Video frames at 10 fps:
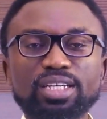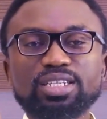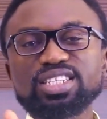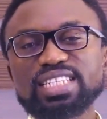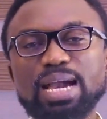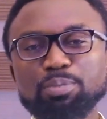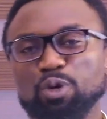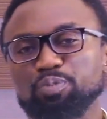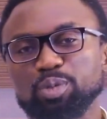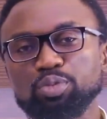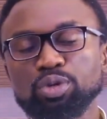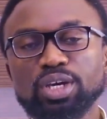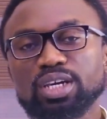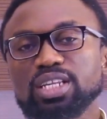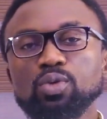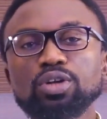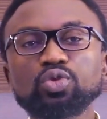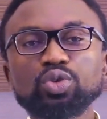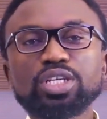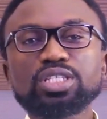This type of people, they
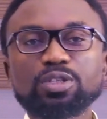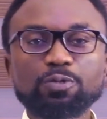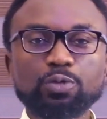want to eat the